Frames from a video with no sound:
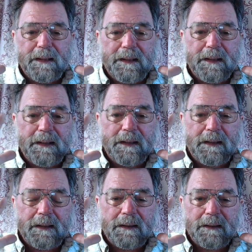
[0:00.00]

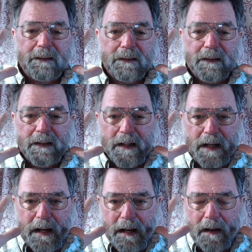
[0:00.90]
And
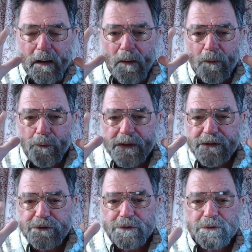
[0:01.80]
how
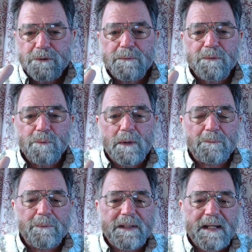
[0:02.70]
we do with
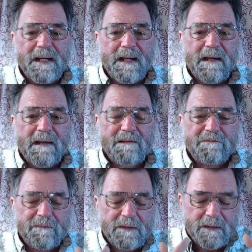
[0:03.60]
what we
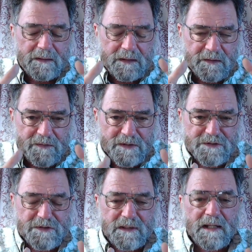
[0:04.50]
have in
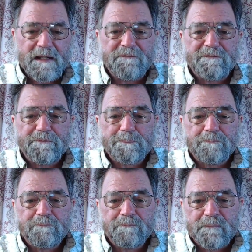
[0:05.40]
this life
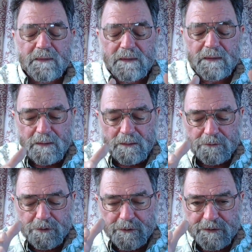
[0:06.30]

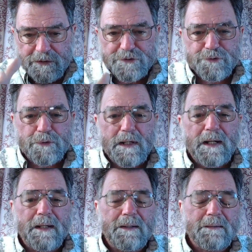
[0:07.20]
during this
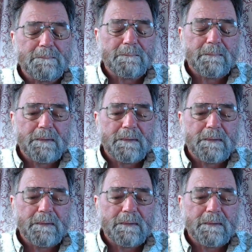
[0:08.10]
trial